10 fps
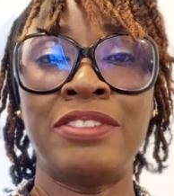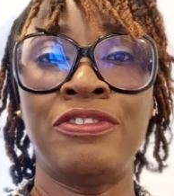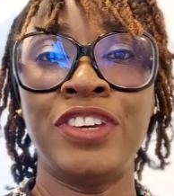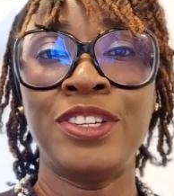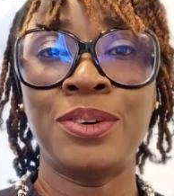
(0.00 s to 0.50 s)

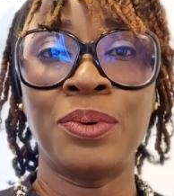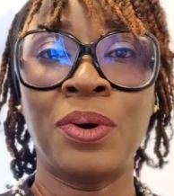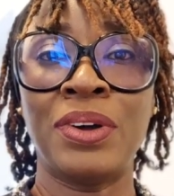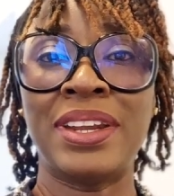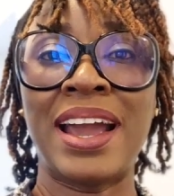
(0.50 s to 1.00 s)
video
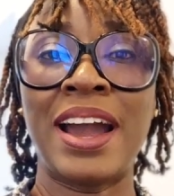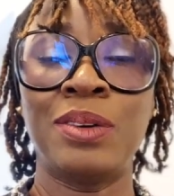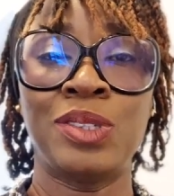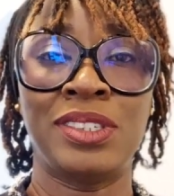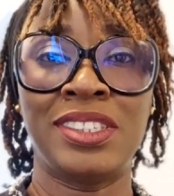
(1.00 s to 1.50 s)
on
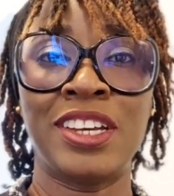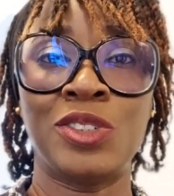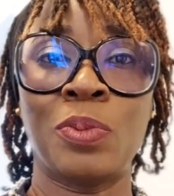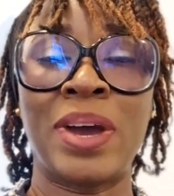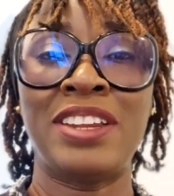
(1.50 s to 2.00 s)
how to
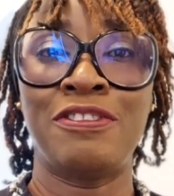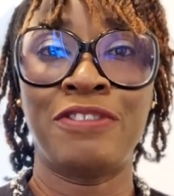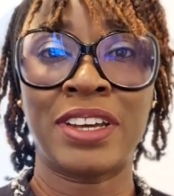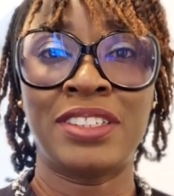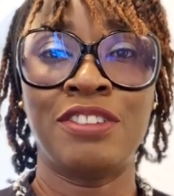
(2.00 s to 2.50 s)
set up an
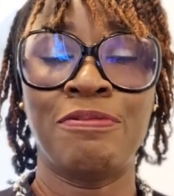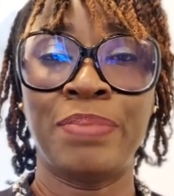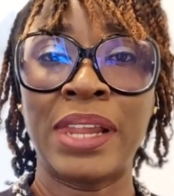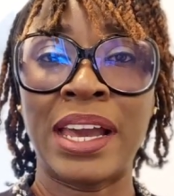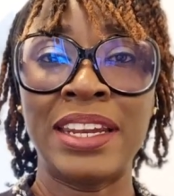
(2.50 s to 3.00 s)
effective
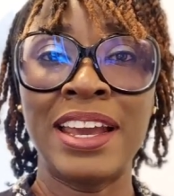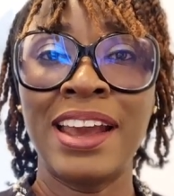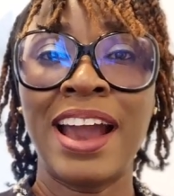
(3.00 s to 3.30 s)
plan,